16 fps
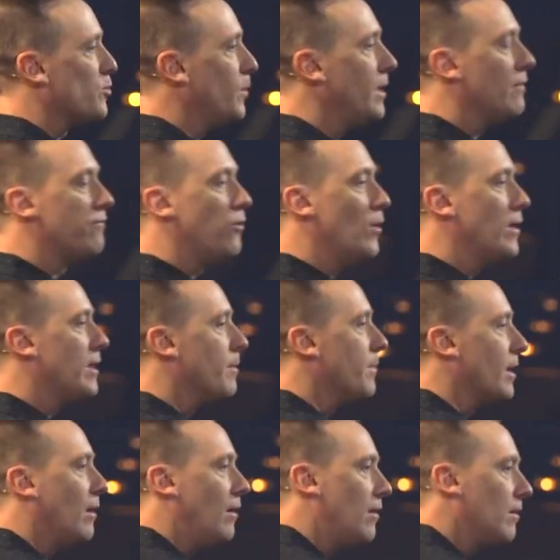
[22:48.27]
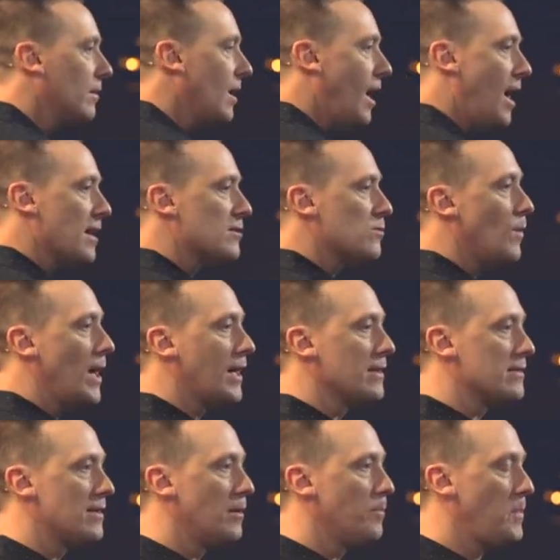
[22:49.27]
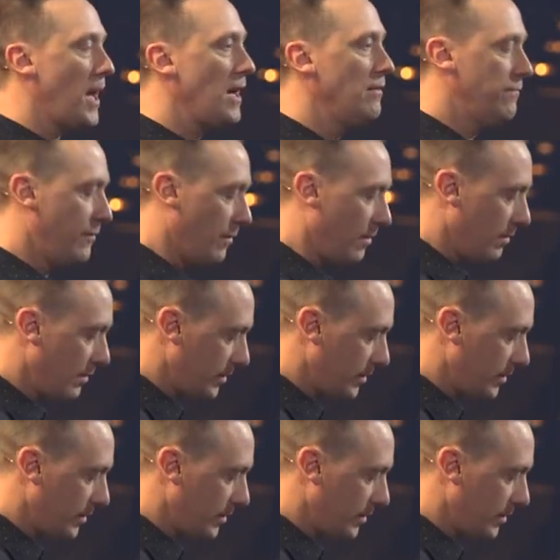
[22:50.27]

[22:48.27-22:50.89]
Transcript: We avoid them at all costs. Why? Because they're painful.